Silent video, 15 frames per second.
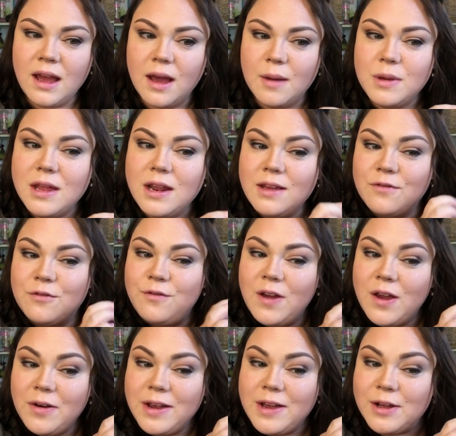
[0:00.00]
I'm getting
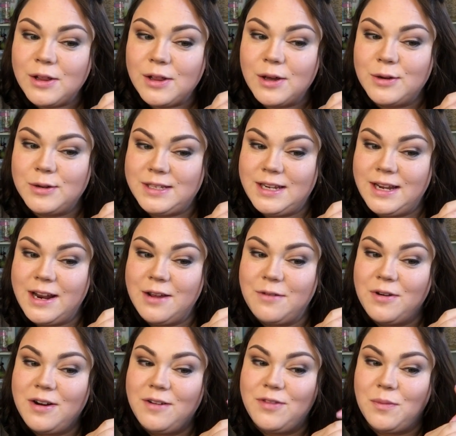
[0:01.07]
very close to getting
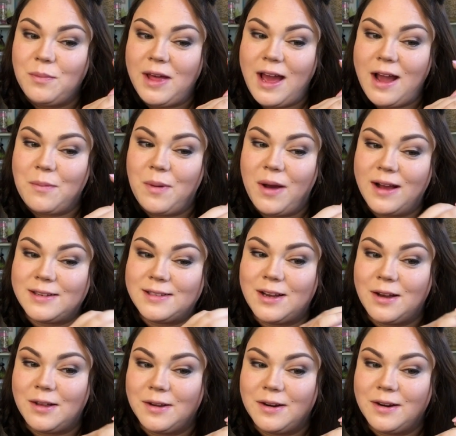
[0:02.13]
rid of the black box
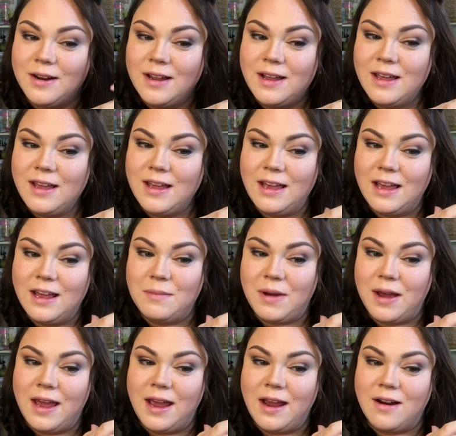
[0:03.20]
color in my
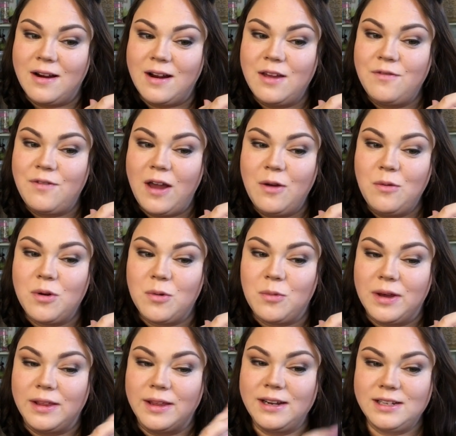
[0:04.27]
hair. If I were
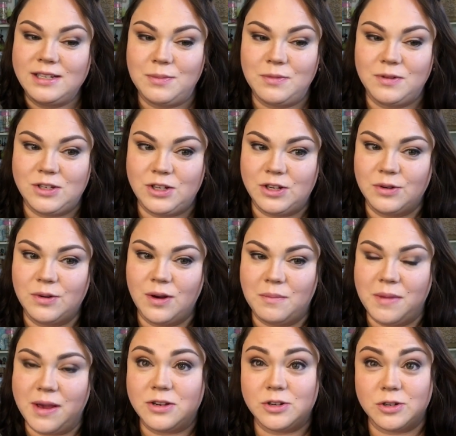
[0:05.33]
willing to do a
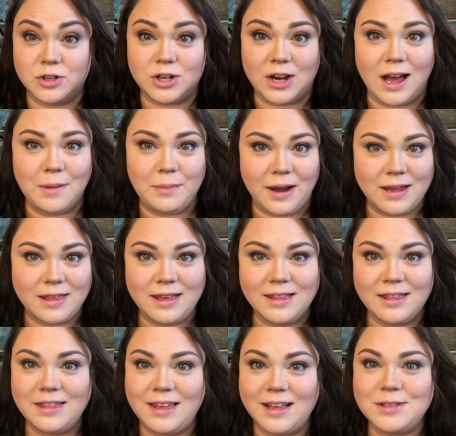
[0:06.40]
major chop, I think
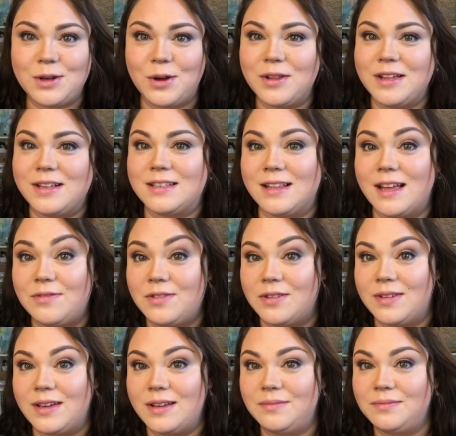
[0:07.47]
that that's all that's left of
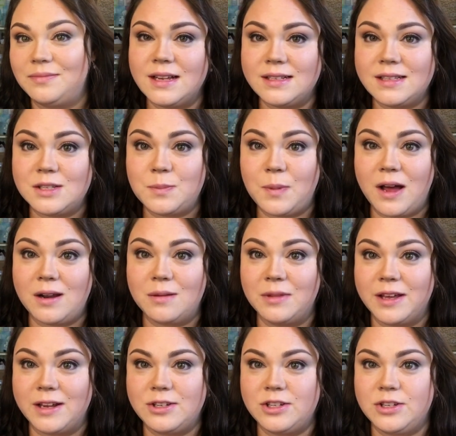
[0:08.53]
it, is this bottom
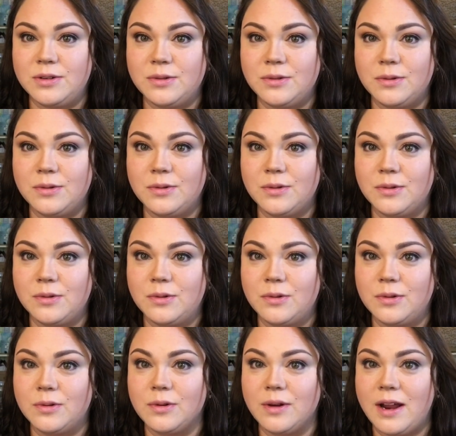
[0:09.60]
like
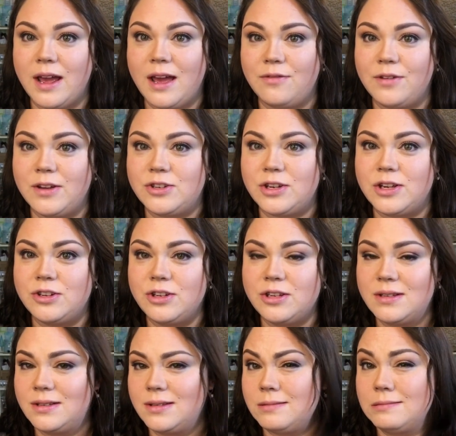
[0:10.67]
two and a half-ish
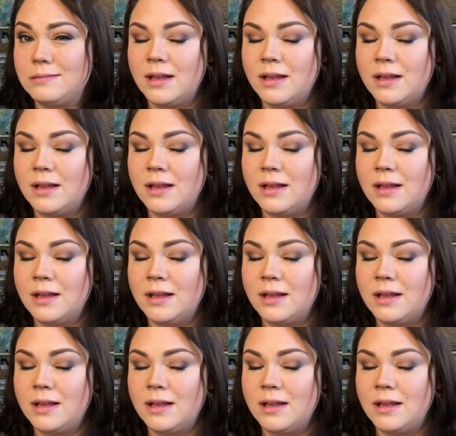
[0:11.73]
inches.